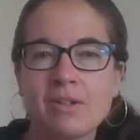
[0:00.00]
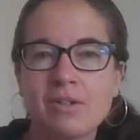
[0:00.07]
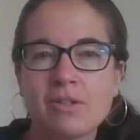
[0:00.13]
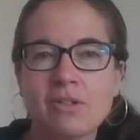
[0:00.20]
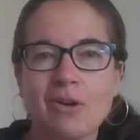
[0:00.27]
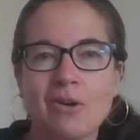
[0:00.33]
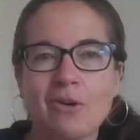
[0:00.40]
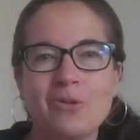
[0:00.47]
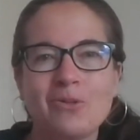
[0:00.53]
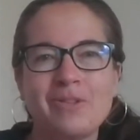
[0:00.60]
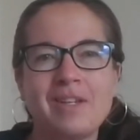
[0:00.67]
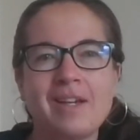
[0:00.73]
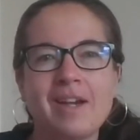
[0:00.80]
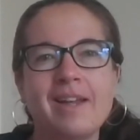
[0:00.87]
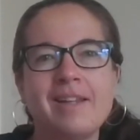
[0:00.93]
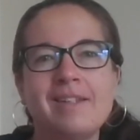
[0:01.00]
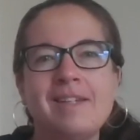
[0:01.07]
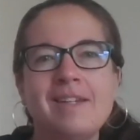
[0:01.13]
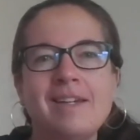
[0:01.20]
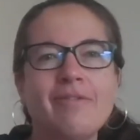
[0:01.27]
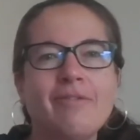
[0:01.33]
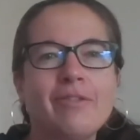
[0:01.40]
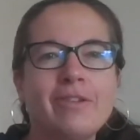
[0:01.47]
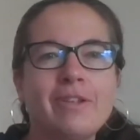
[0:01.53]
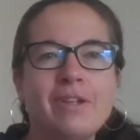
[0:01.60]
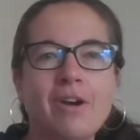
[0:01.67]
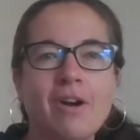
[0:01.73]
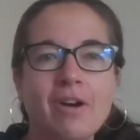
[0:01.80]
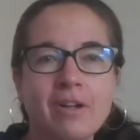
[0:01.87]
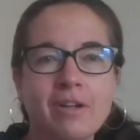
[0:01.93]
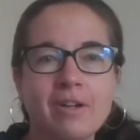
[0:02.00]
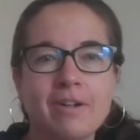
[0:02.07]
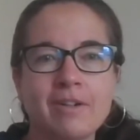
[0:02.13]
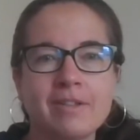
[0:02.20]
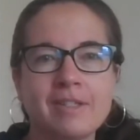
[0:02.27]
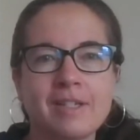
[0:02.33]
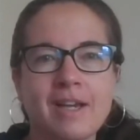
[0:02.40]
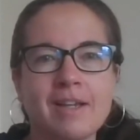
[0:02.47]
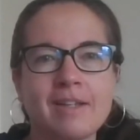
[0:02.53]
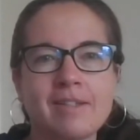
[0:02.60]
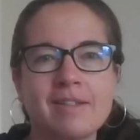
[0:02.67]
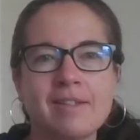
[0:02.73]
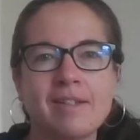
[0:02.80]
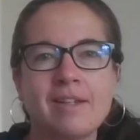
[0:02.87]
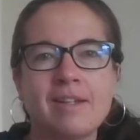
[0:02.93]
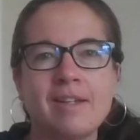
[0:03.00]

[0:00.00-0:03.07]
So the idea for the art contest